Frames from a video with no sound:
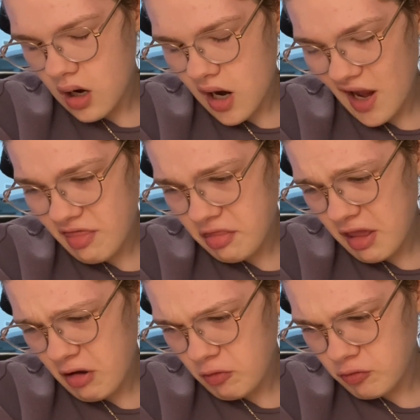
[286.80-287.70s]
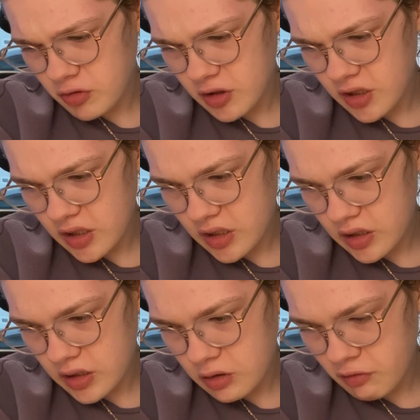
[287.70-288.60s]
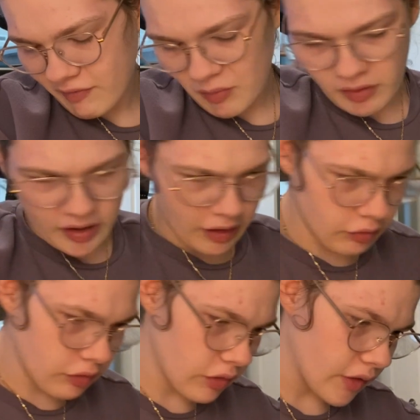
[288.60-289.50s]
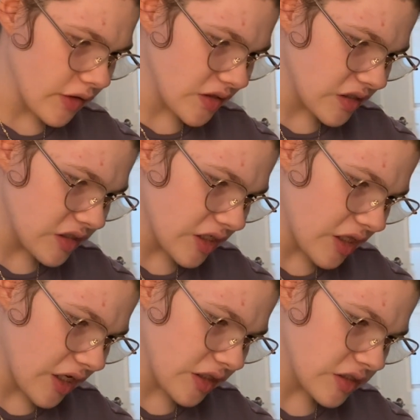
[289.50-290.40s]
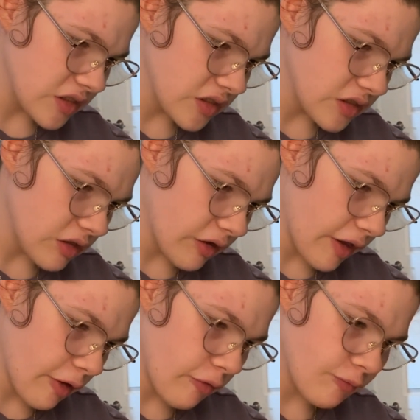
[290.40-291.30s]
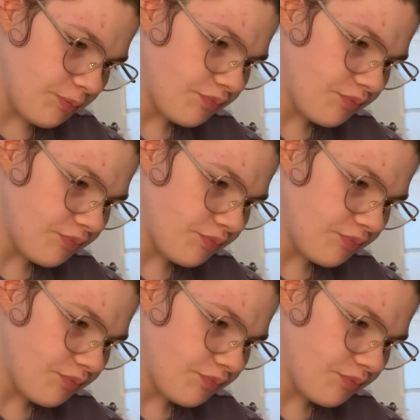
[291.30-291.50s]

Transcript: I think, only November 9th since I last saw you.